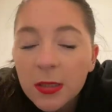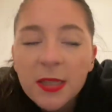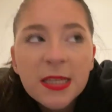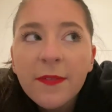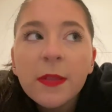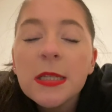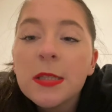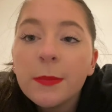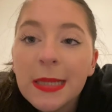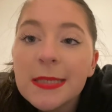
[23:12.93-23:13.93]
Definitely
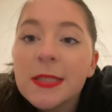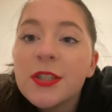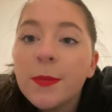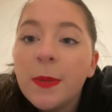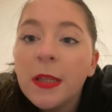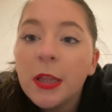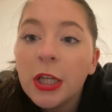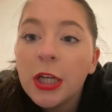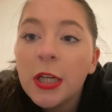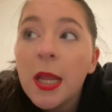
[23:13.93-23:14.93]
some lessons to be
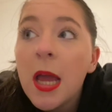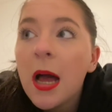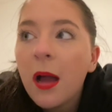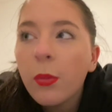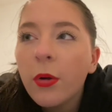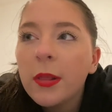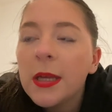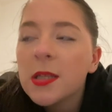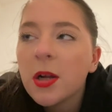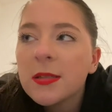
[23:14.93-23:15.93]
learned. I wore a
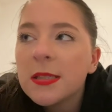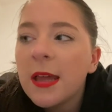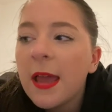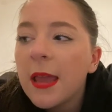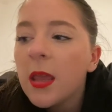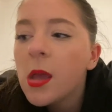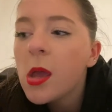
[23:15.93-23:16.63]
leotard today.